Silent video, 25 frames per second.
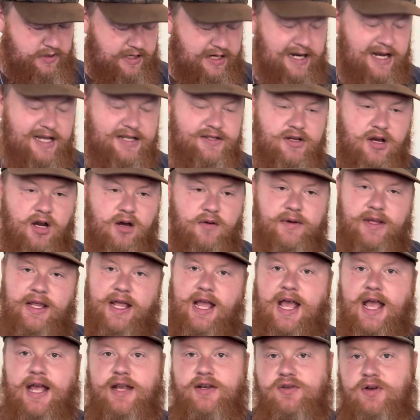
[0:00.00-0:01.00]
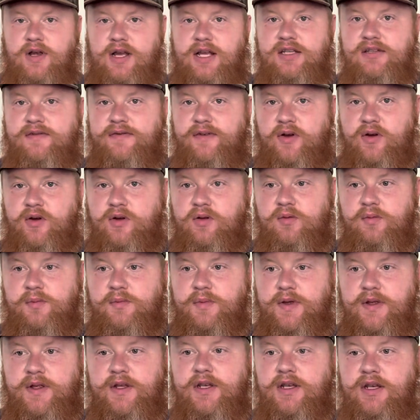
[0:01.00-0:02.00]
that's not really high and dry's fault,
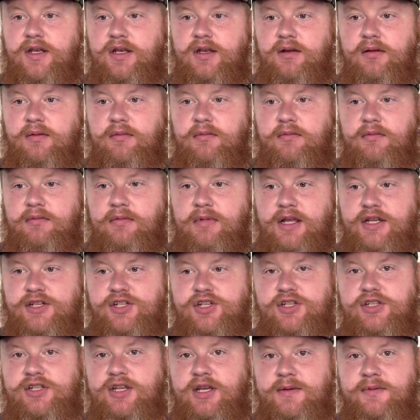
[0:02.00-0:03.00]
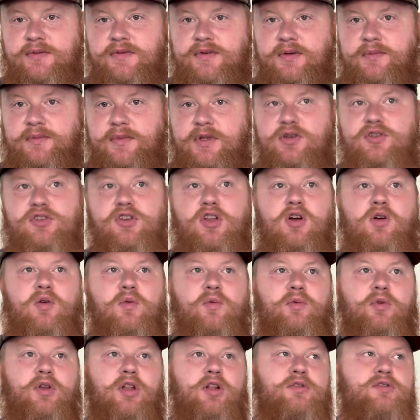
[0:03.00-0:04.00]
but it just comes from there's
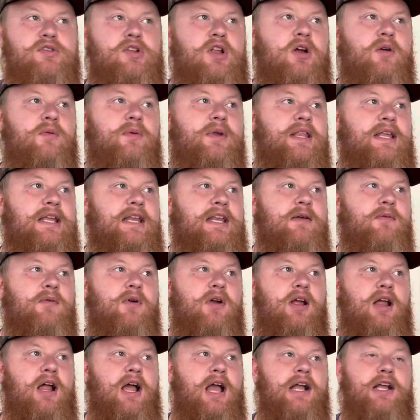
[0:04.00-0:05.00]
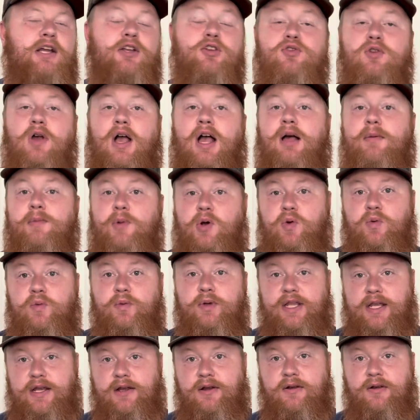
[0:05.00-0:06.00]
not really anywhere I could try them on
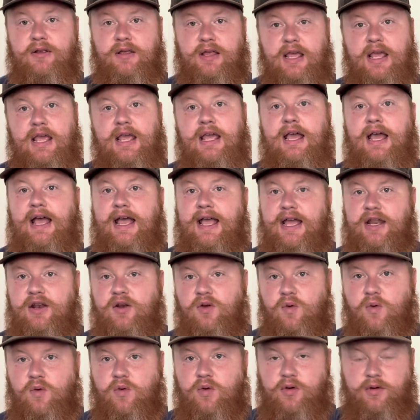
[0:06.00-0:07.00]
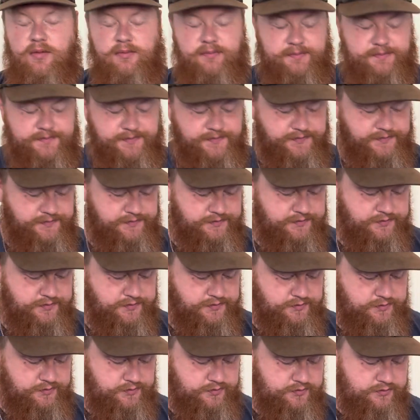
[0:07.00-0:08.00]
here. I had to order them,
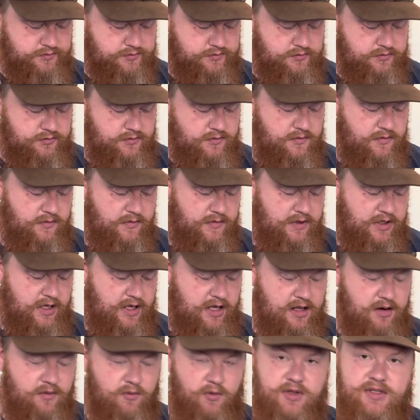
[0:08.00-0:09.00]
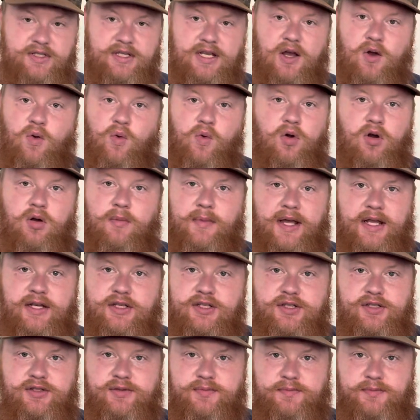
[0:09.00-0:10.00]
and once I order them, I
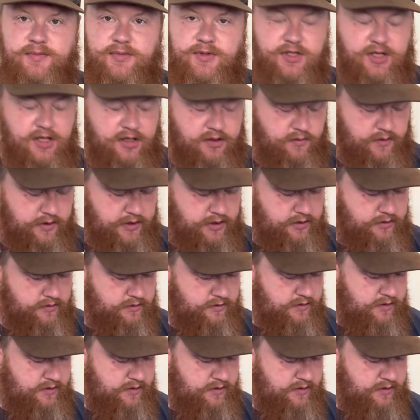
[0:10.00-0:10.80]
just stuck with it.